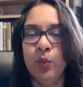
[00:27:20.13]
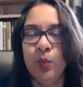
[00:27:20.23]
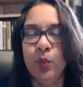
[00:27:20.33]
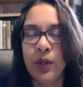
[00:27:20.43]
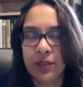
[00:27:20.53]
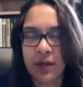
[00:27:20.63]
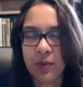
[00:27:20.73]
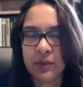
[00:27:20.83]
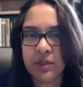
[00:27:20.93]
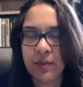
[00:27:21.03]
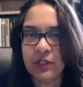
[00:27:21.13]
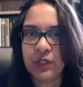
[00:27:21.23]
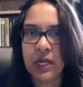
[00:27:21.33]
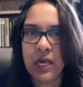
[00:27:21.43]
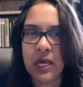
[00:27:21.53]
One thing I want to
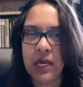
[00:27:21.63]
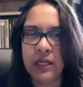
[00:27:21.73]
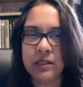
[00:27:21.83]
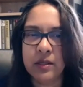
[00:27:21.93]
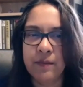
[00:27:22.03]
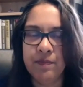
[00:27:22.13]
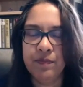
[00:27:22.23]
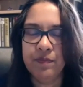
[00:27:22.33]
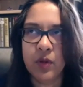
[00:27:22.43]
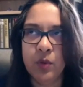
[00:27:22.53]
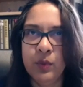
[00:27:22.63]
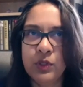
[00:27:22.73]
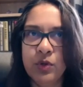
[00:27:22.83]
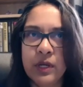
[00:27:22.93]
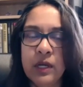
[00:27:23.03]
mention here is we're
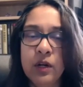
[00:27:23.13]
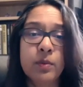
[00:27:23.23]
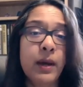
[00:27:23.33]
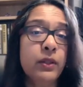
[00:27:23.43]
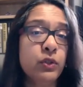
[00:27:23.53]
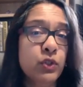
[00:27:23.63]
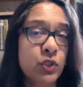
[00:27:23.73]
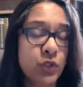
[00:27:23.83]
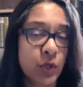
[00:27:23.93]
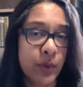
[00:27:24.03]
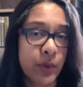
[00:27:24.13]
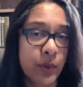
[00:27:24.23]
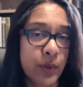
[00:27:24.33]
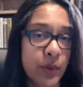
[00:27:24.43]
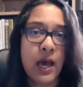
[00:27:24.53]
talking a lot about the
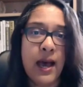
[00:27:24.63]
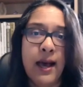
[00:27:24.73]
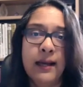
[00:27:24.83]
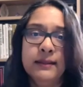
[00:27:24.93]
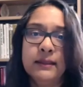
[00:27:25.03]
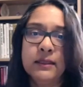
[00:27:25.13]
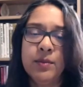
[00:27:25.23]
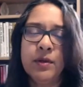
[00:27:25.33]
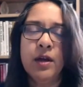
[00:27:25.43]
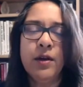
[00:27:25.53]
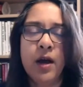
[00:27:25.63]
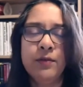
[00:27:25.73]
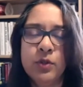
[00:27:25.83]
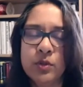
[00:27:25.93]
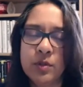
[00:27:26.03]
doing, and something I, I've
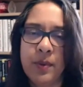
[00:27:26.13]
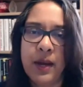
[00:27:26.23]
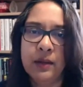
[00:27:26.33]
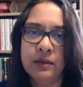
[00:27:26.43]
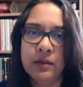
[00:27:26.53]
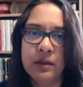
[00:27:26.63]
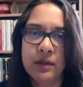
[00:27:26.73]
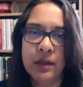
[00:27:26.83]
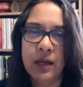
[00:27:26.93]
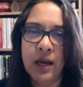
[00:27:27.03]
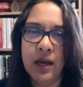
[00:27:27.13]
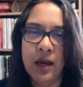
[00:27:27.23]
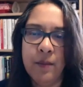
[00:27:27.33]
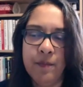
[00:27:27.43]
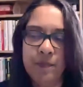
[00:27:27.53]
talked about
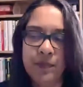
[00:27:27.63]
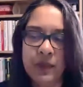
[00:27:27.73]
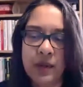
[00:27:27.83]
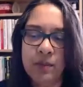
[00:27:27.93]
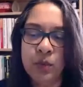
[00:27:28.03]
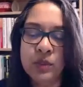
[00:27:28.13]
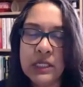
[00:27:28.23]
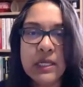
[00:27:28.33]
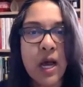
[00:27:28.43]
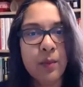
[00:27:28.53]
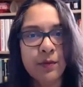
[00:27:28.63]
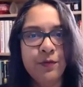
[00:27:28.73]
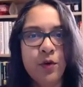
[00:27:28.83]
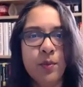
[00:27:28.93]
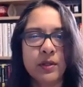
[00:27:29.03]
um, in more detail
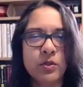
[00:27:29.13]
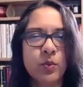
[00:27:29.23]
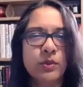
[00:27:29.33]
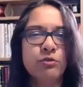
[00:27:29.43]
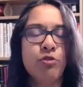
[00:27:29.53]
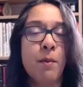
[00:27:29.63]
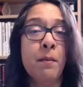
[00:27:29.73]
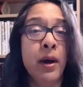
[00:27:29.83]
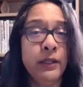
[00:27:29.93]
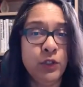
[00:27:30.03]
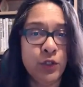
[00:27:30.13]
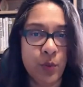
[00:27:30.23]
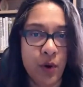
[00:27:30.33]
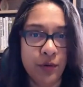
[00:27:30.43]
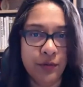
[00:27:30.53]
before, but I just want to remind
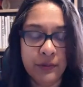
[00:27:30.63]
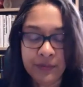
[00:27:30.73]
you of